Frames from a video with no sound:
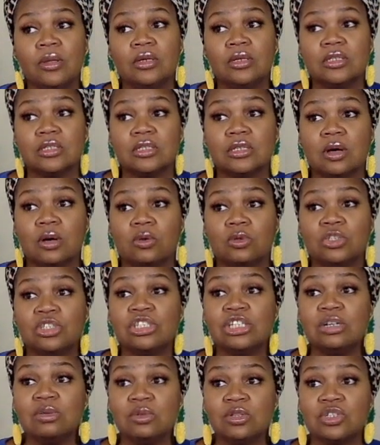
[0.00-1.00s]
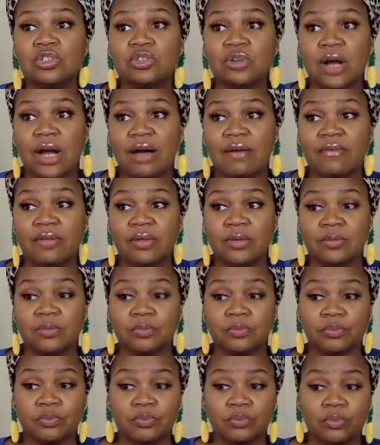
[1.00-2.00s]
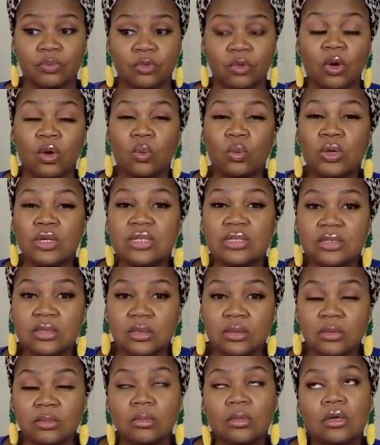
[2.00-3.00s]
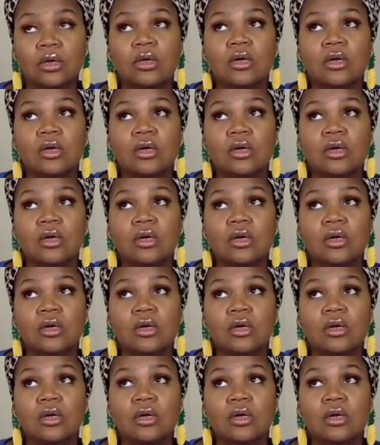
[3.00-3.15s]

So she was driving, or Wisdom.